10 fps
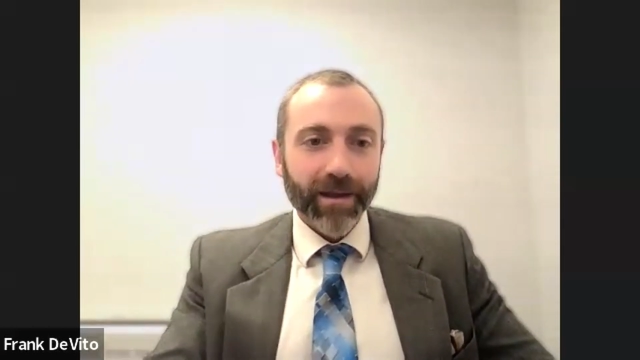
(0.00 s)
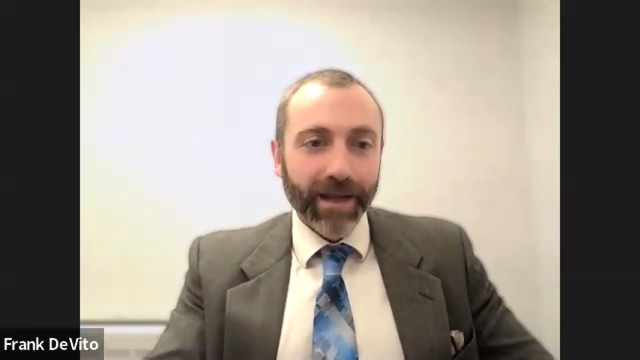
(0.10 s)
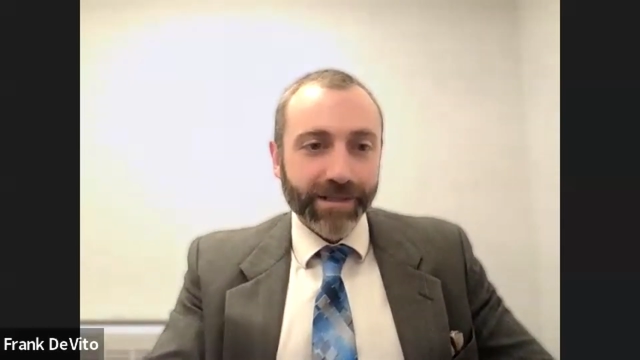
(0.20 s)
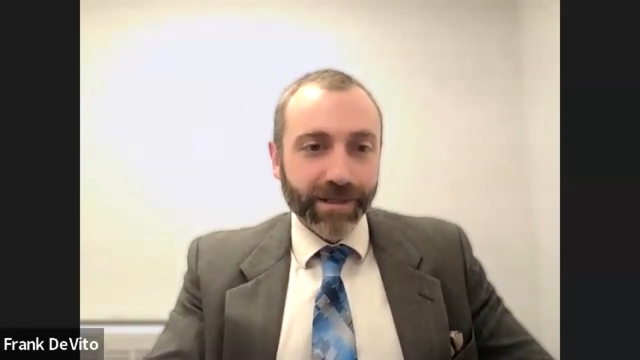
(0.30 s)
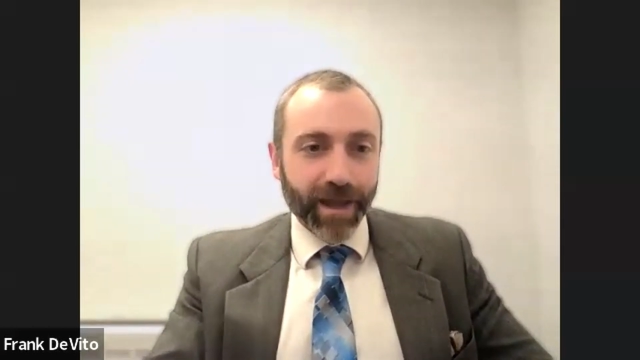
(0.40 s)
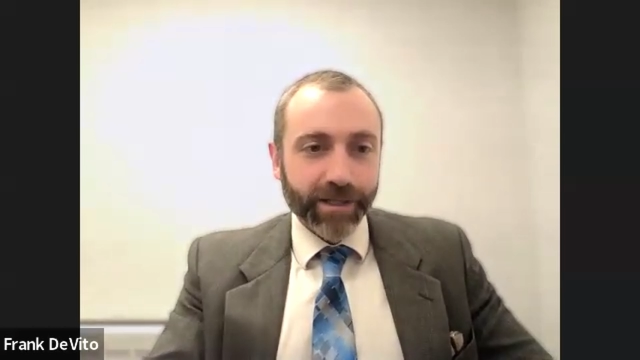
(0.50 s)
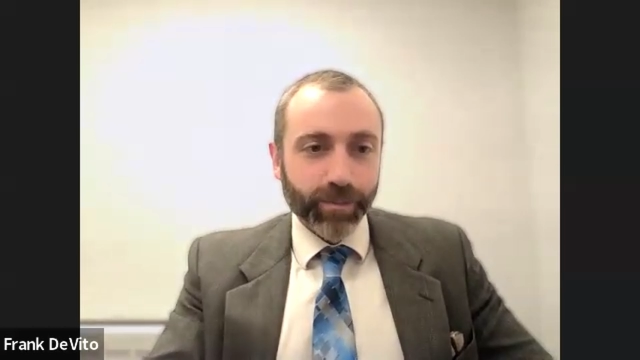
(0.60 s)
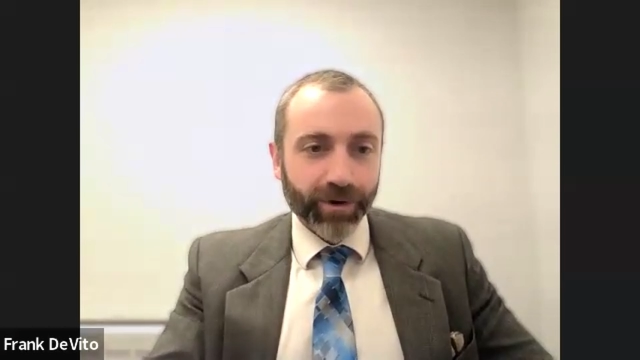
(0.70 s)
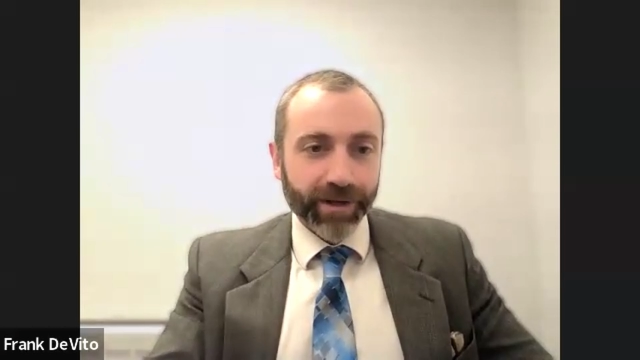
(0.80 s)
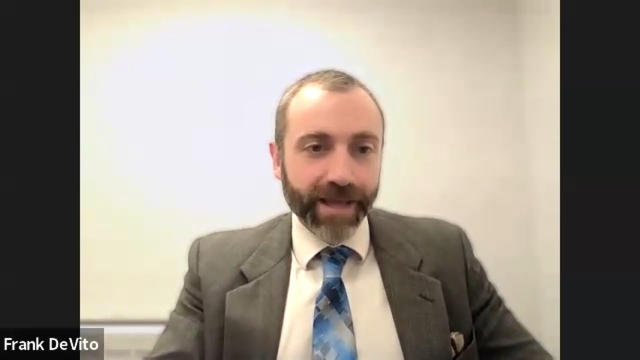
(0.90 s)
it's a nice
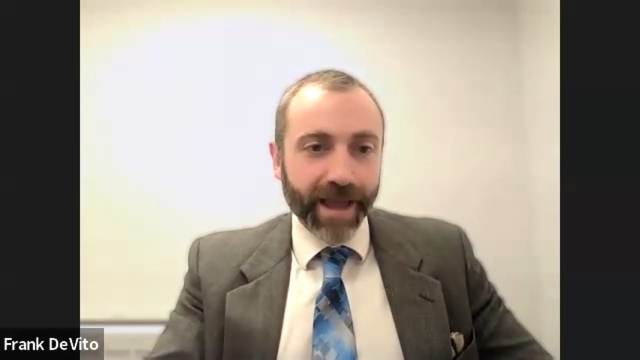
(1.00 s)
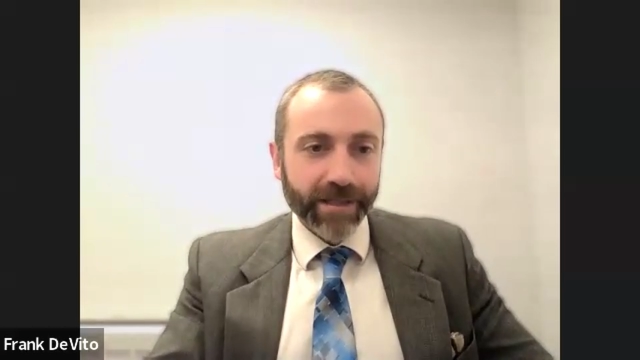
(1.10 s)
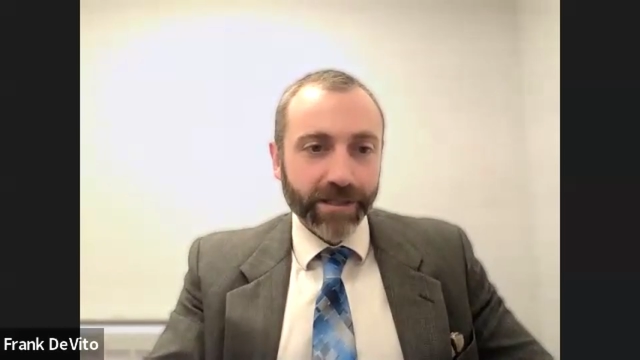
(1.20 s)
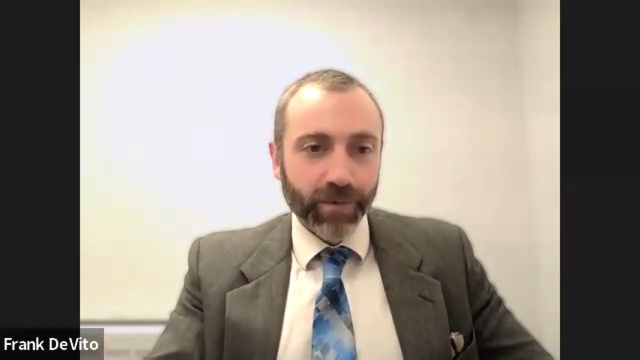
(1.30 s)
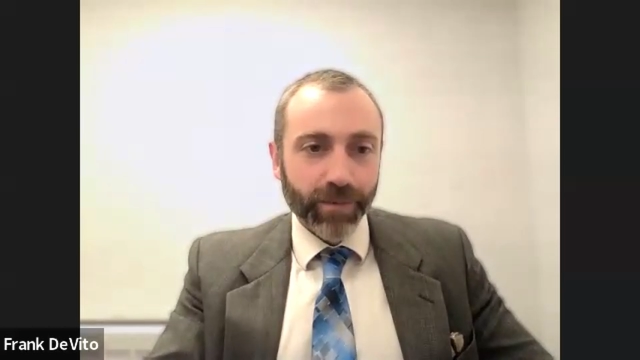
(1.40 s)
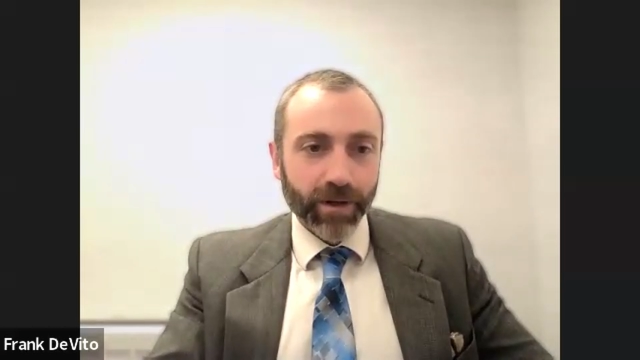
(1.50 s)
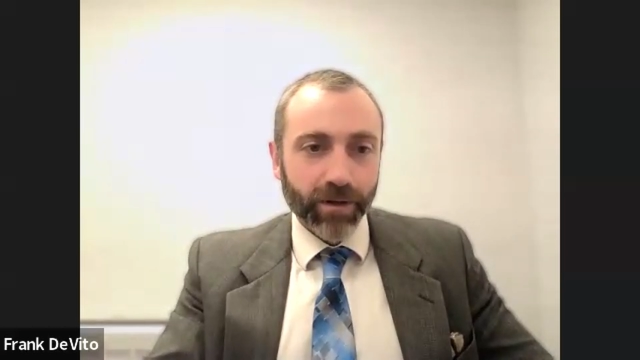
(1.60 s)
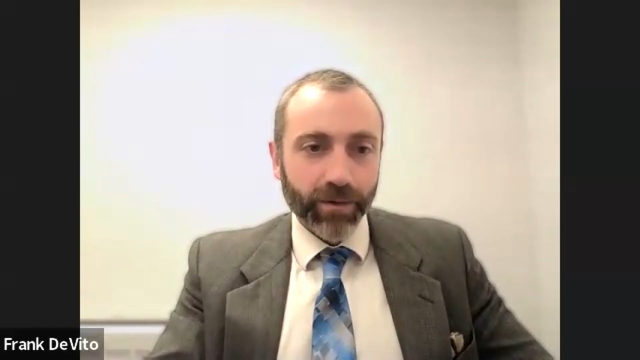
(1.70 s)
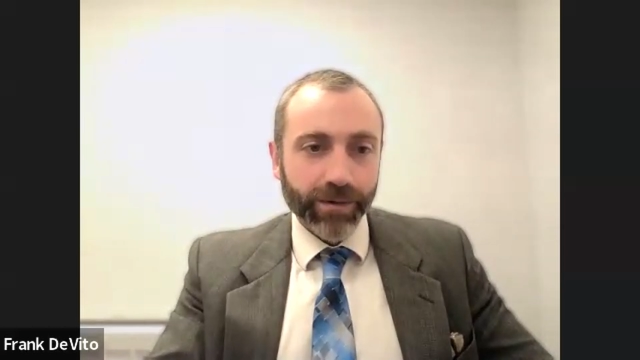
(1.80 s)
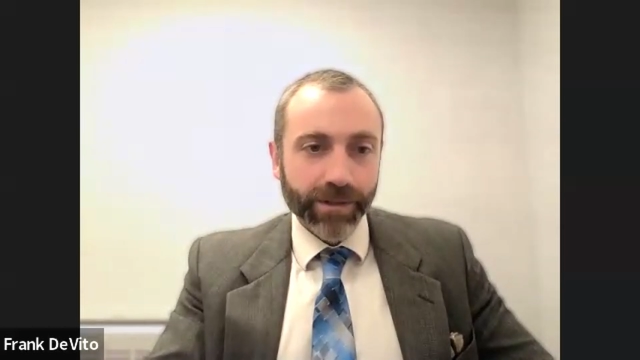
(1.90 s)
pretext for me to
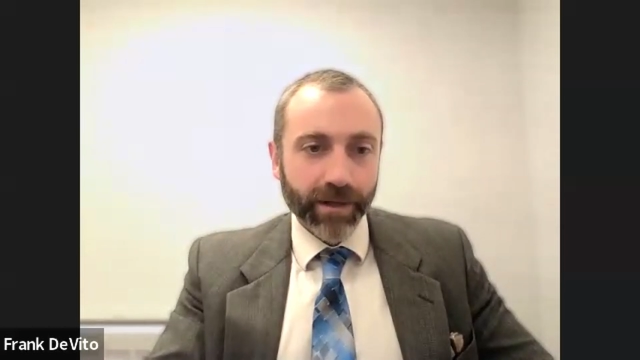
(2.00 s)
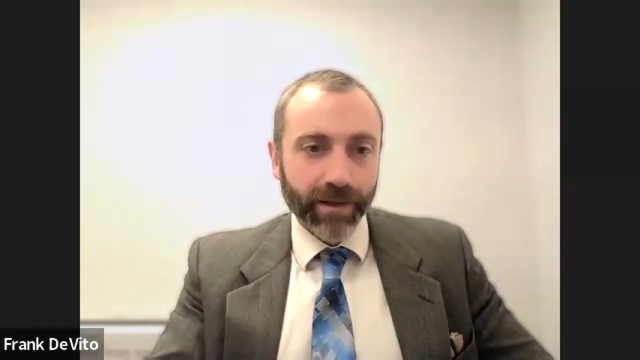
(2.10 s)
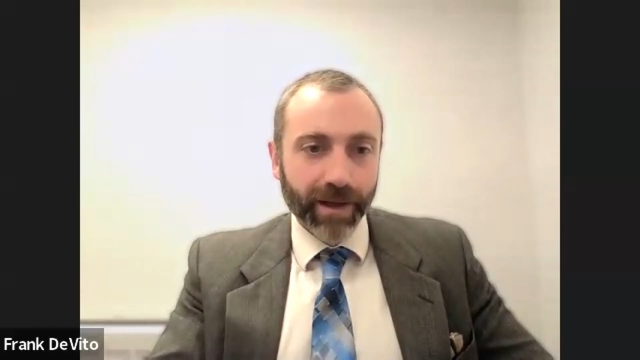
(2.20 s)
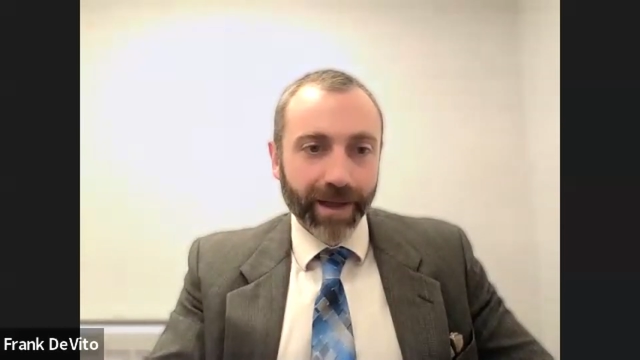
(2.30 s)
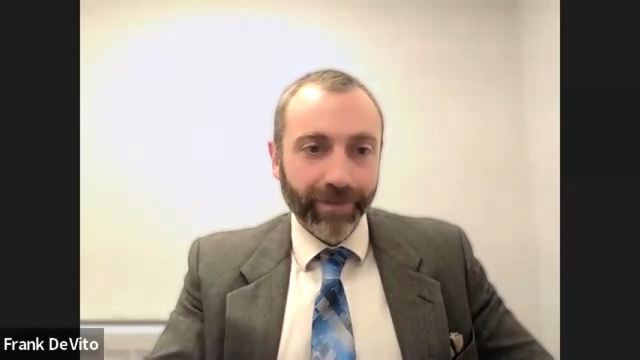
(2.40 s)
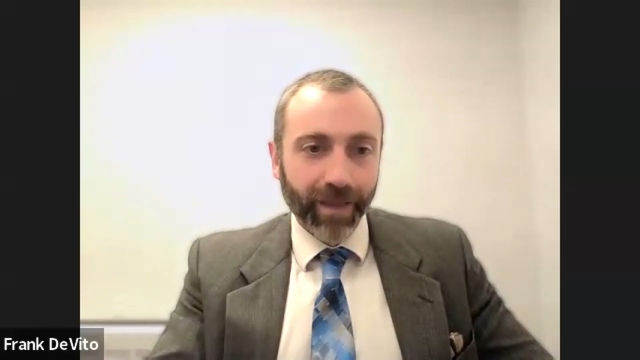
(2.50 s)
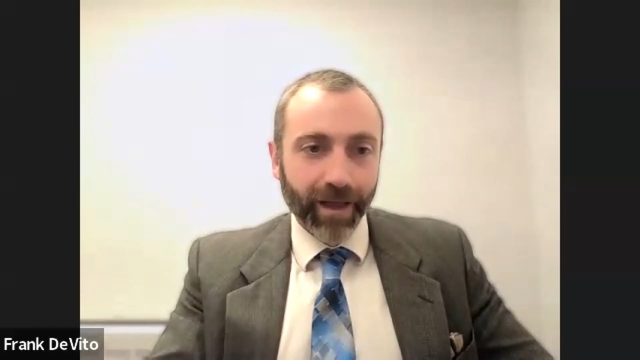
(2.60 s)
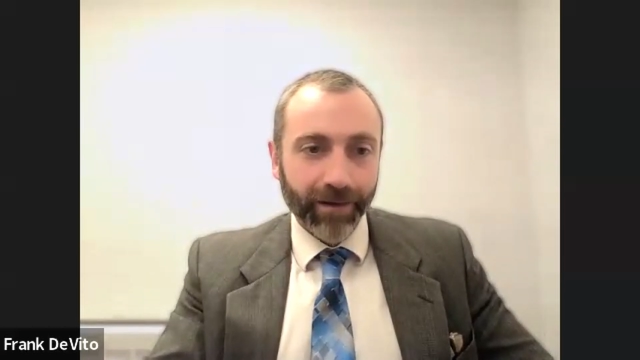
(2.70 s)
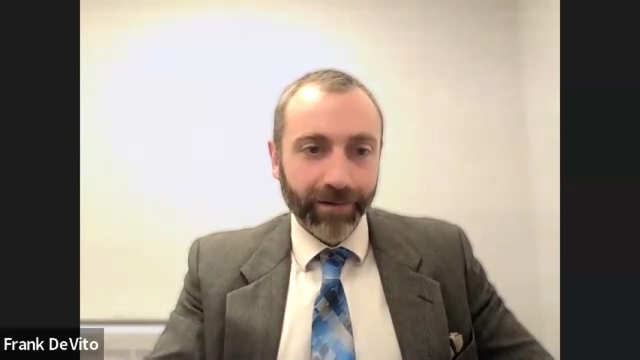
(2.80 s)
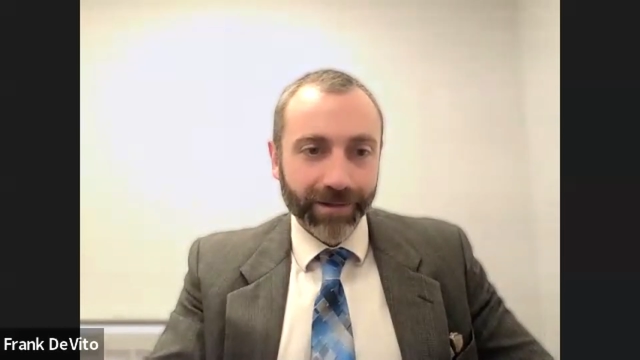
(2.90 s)
use a
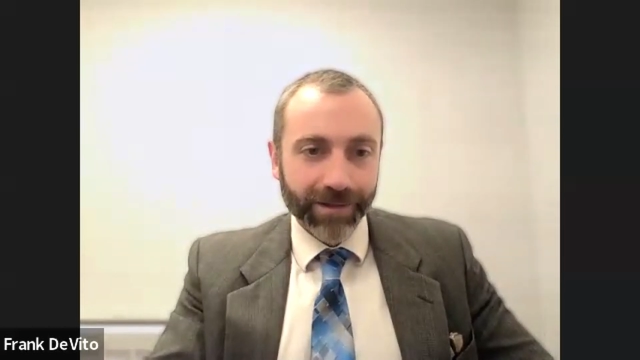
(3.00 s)
headline